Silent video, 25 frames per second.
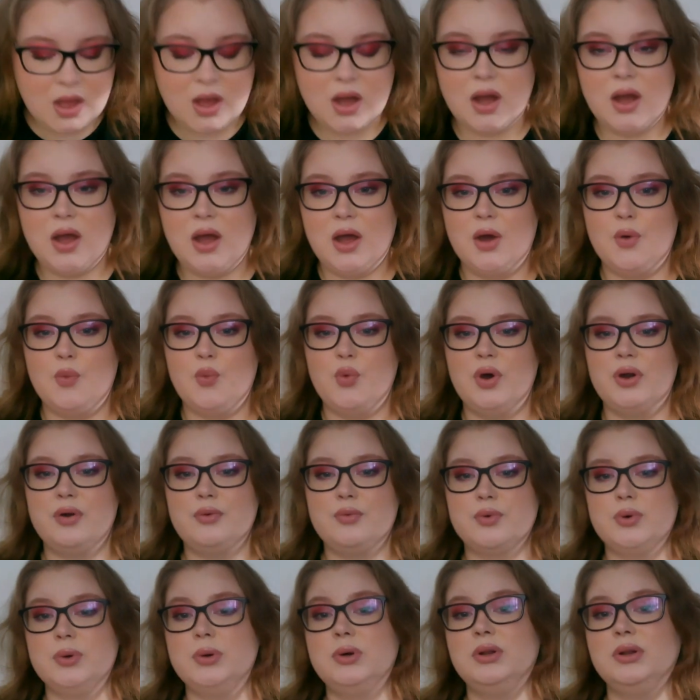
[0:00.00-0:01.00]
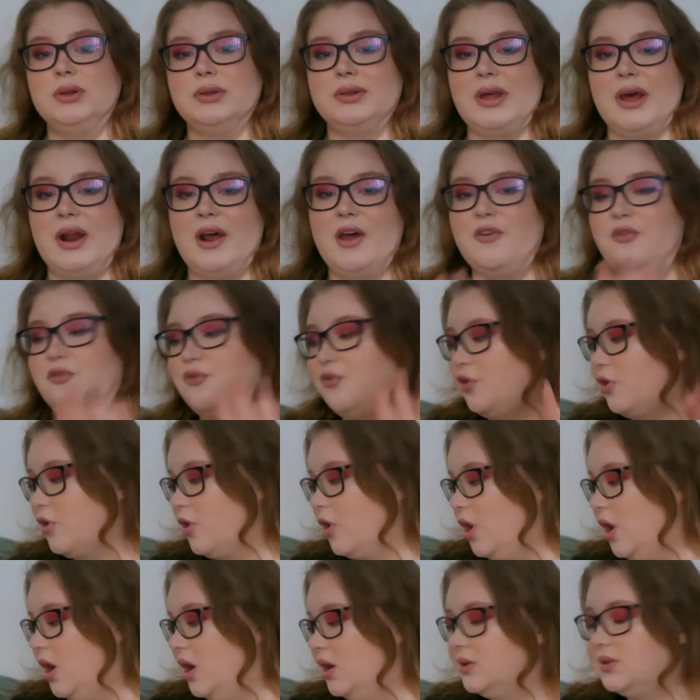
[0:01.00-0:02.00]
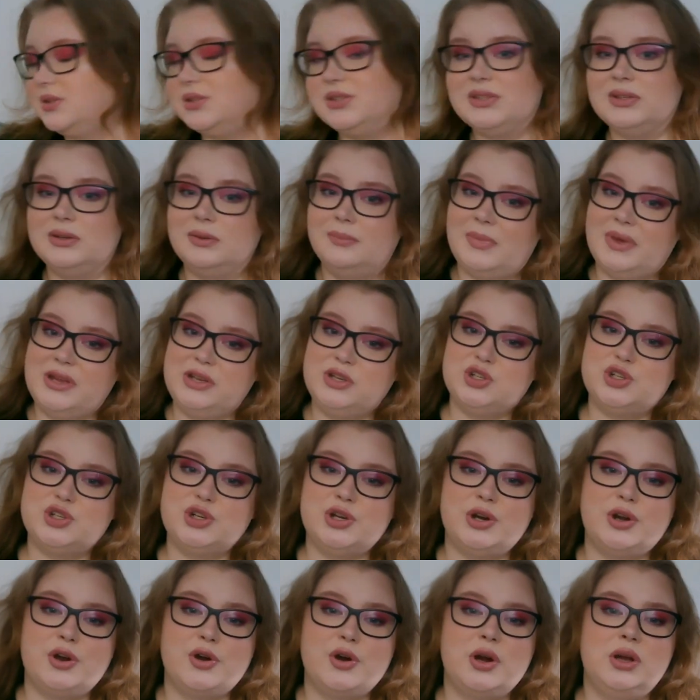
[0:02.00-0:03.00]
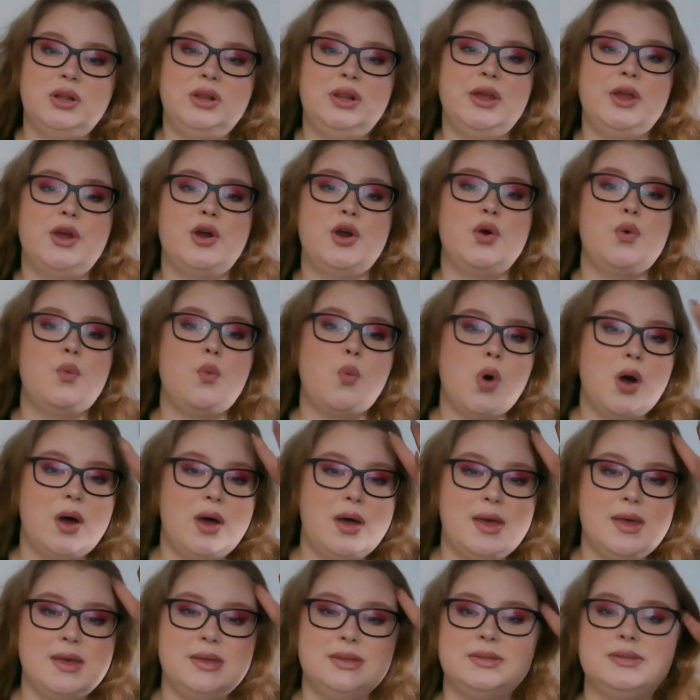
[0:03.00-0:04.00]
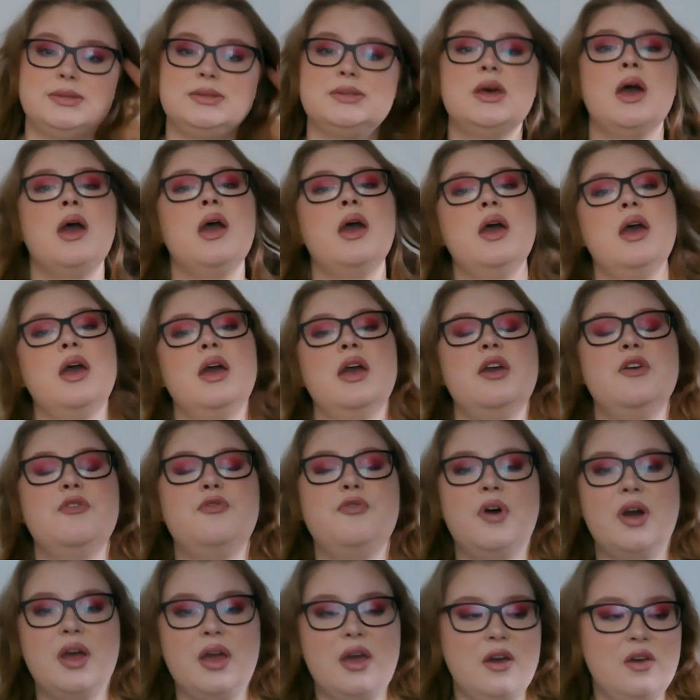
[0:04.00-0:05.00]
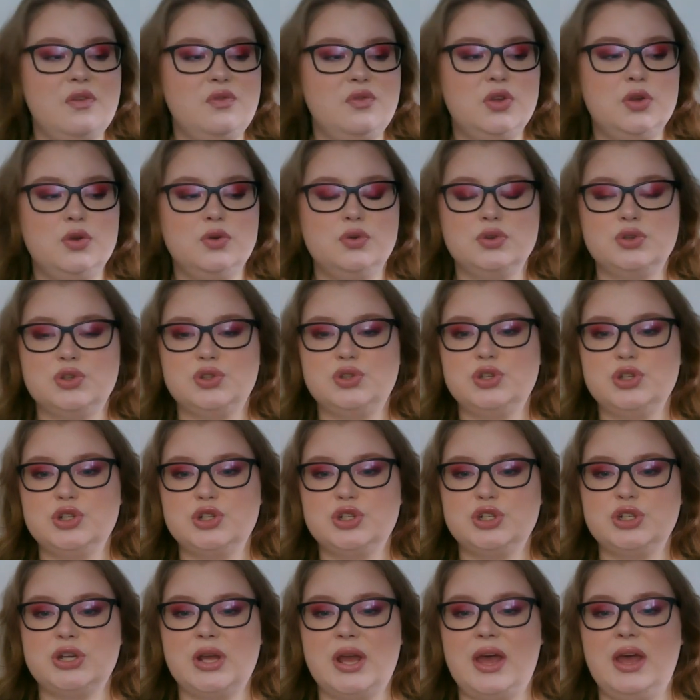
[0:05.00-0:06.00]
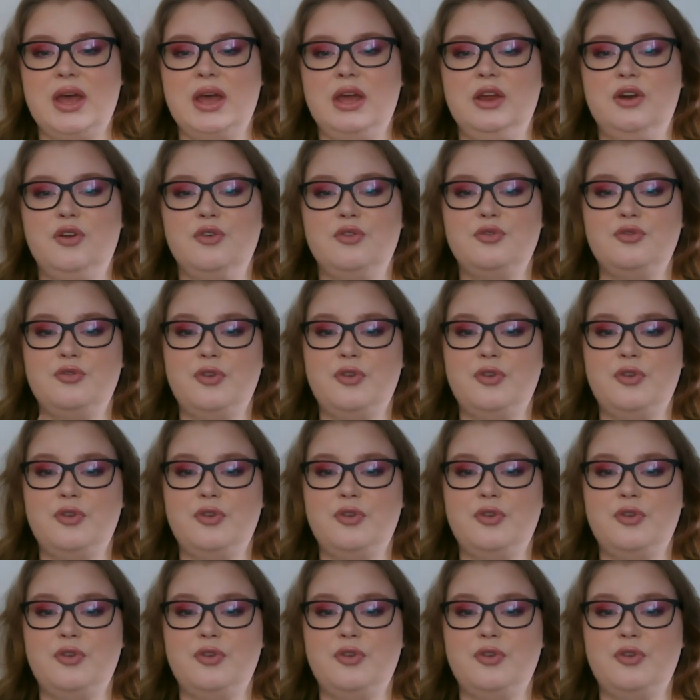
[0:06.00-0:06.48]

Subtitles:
One rule that I forgot to mention earlier was if I have used the shade